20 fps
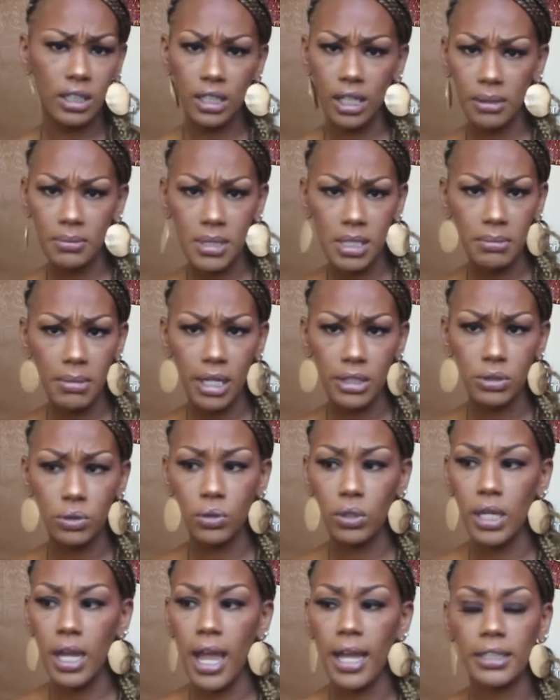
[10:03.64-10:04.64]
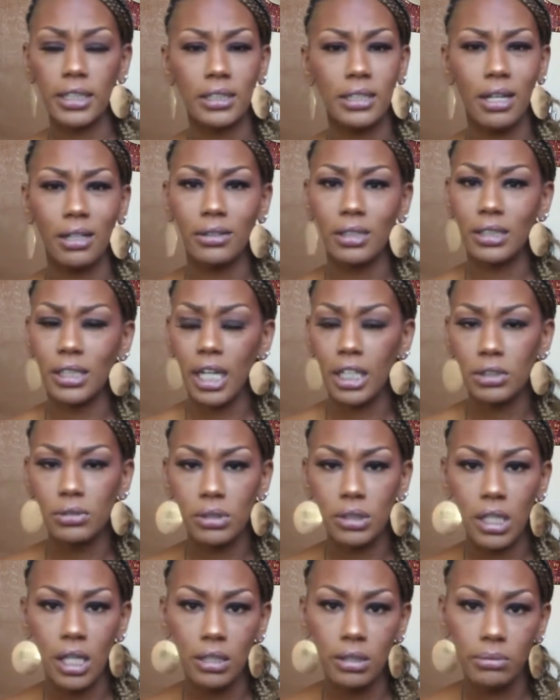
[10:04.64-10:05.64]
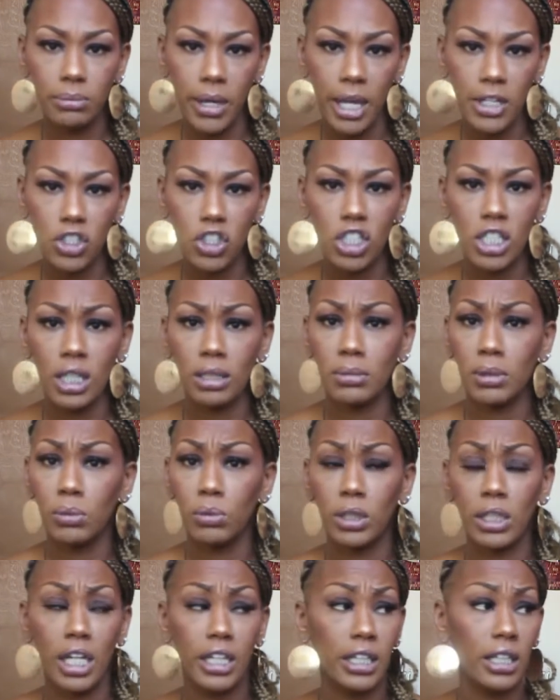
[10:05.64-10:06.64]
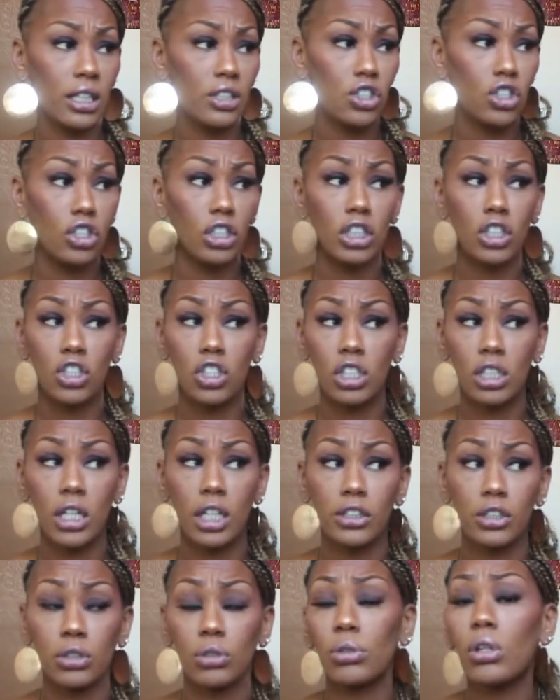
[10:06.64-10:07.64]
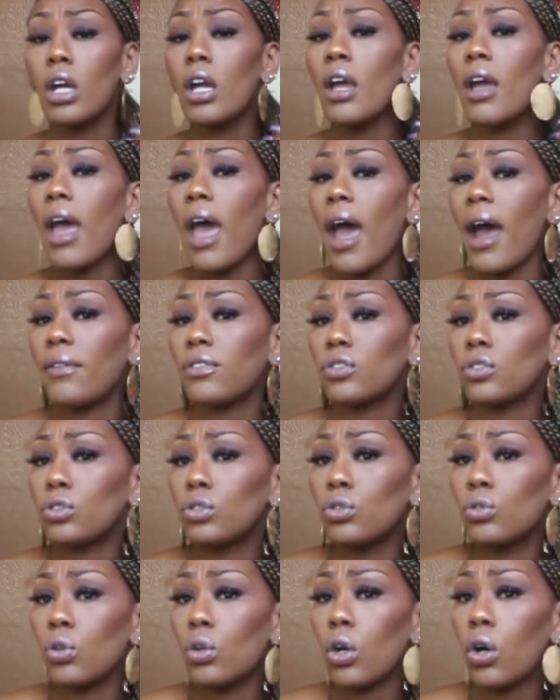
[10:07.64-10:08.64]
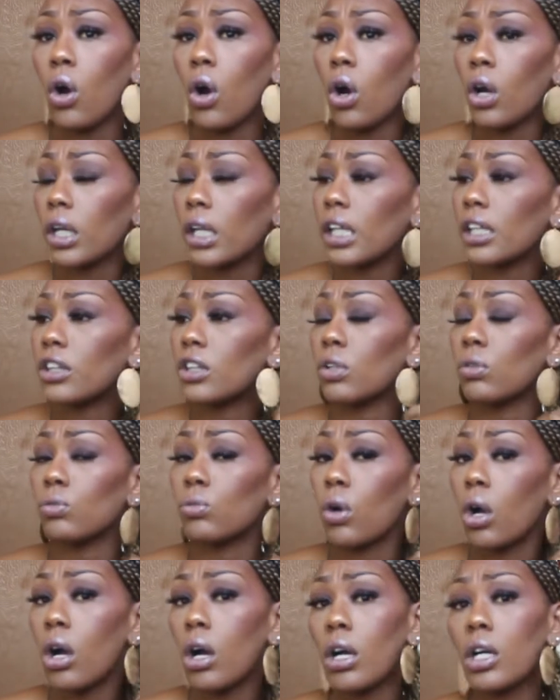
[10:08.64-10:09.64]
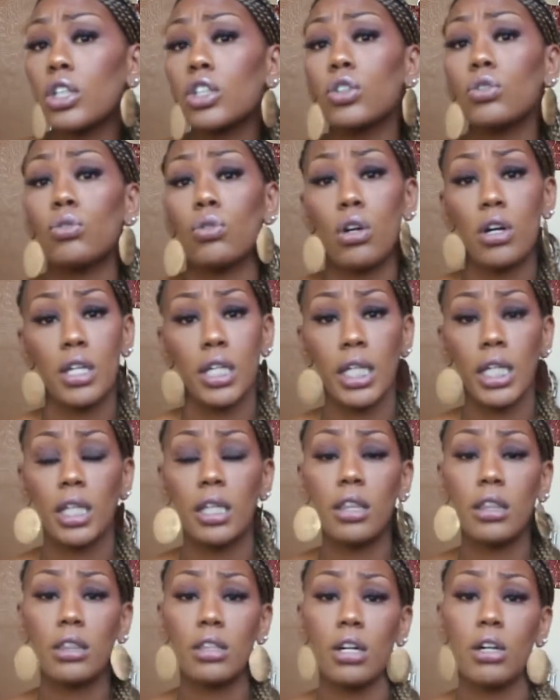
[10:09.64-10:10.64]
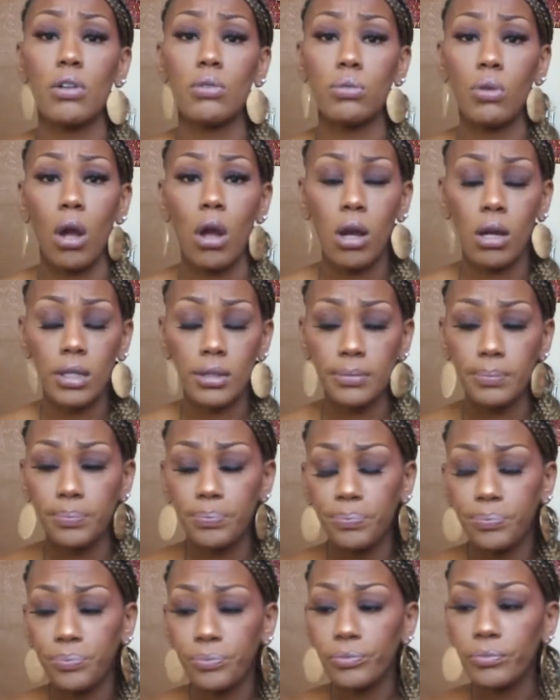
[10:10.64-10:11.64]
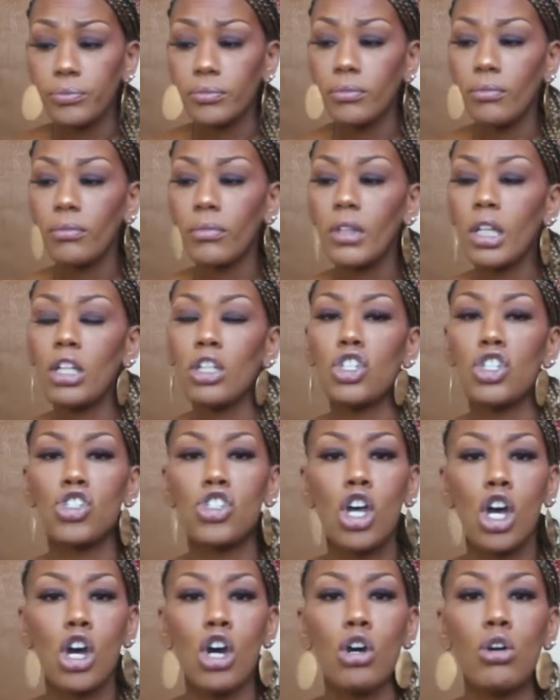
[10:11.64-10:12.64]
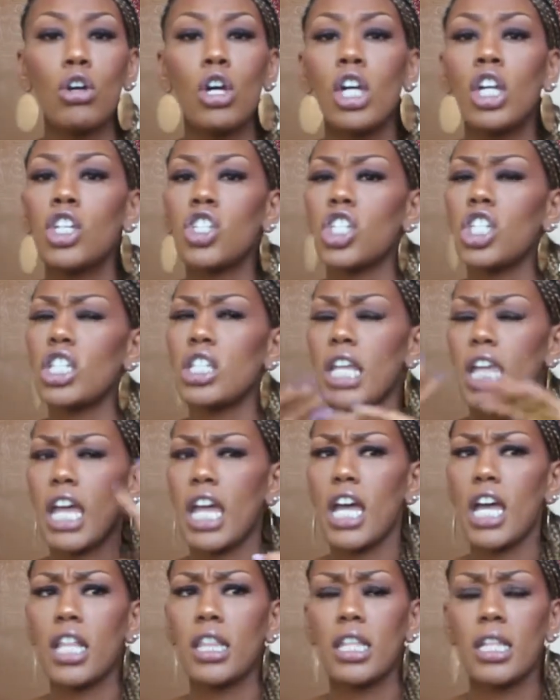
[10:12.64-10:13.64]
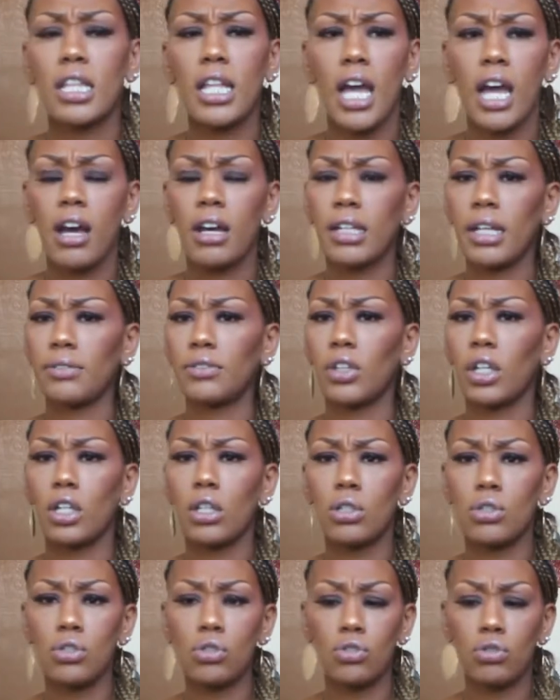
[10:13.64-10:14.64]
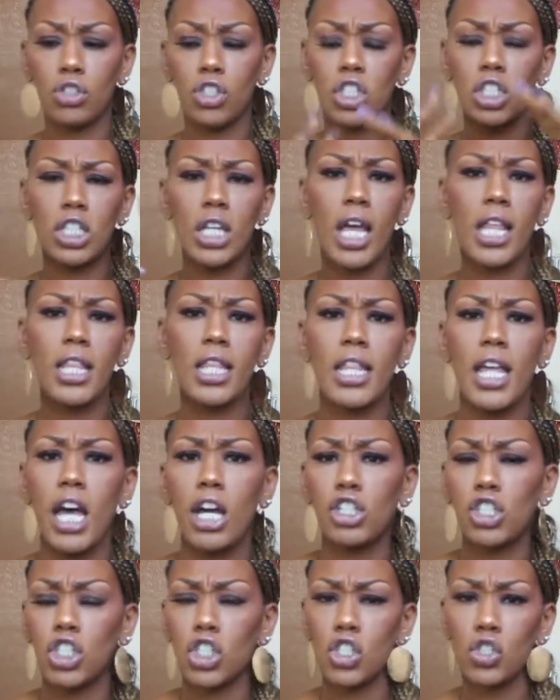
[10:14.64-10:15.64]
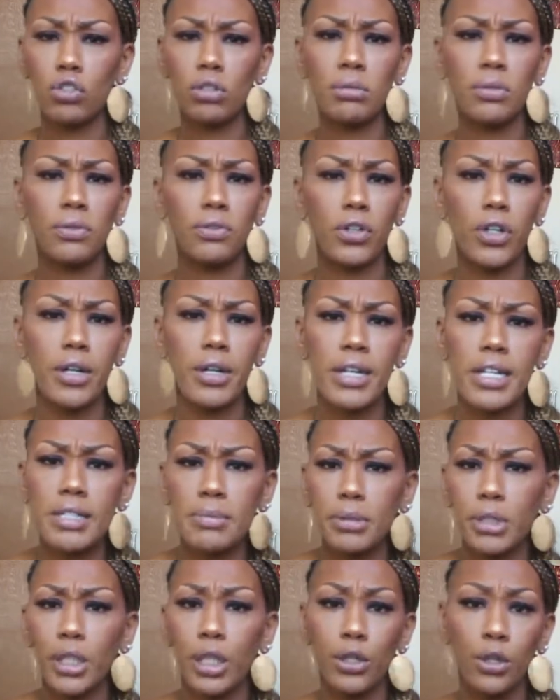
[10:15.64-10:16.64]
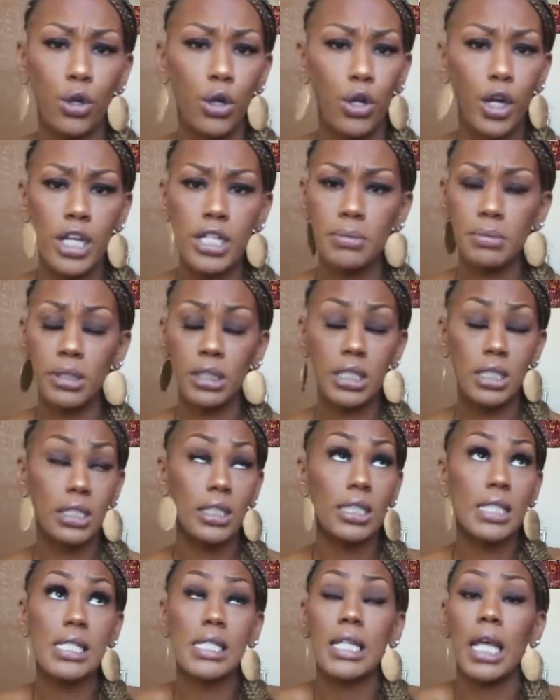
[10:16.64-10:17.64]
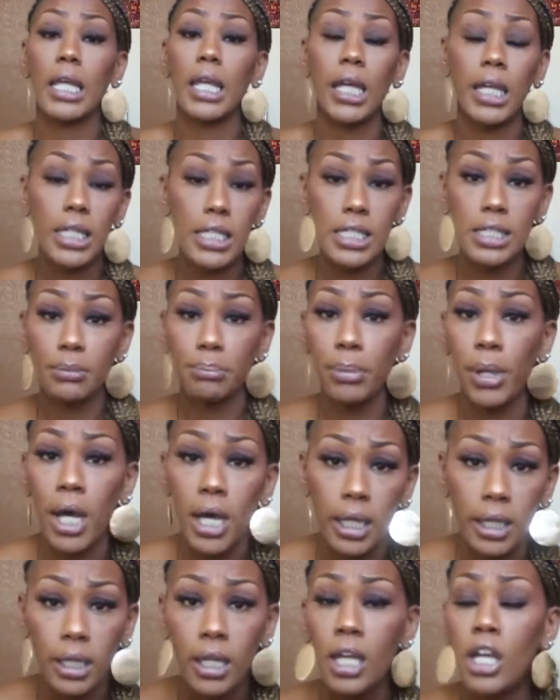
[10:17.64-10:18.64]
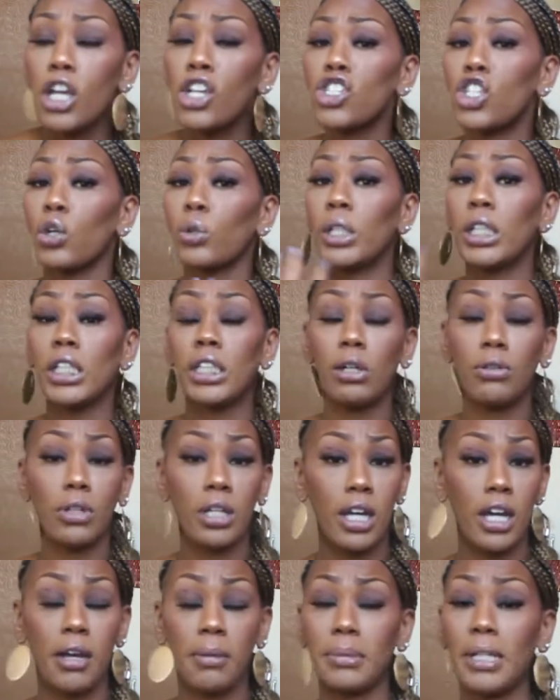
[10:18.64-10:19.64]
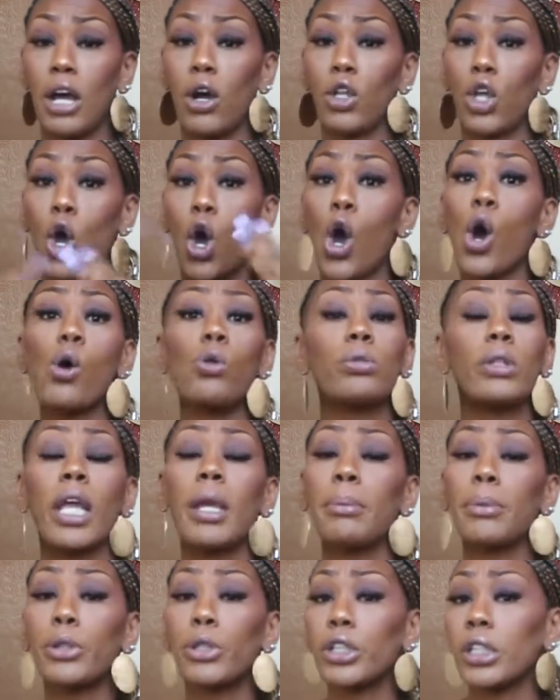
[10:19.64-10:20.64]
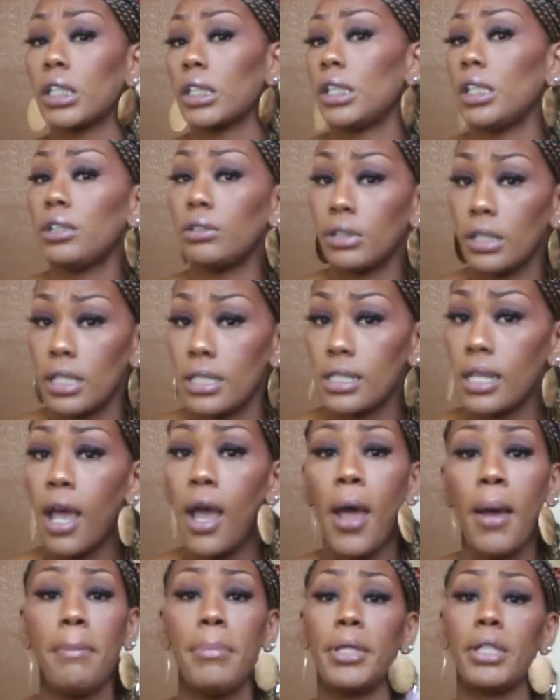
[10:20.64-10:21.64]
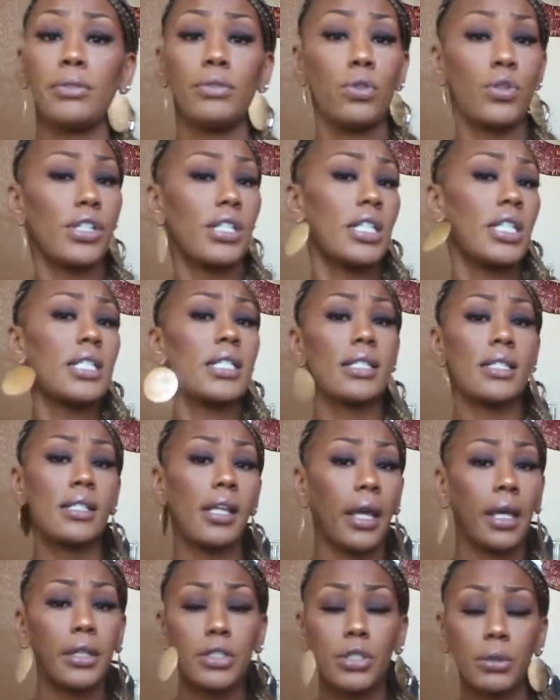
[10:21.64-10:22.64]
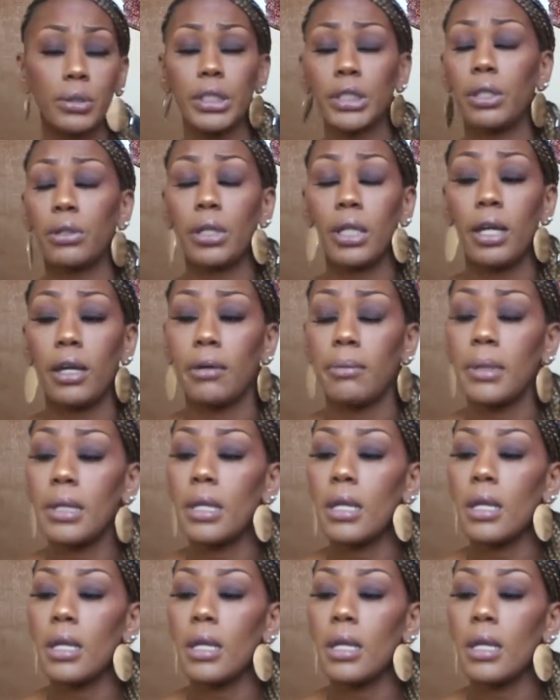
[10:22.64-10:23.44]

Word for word: come to my door acting hella ghetto and hella ratchet telling me what I should and should not do after you are in the wrong. You are in the wrong. So she's hella loud after I close the door. She's hella loud. She's screaming for her husband. Her husband is a sucker. He's a punk. So he don't come. Now the whole neighborhood could hear this. But of course he's a sucker so he don't come.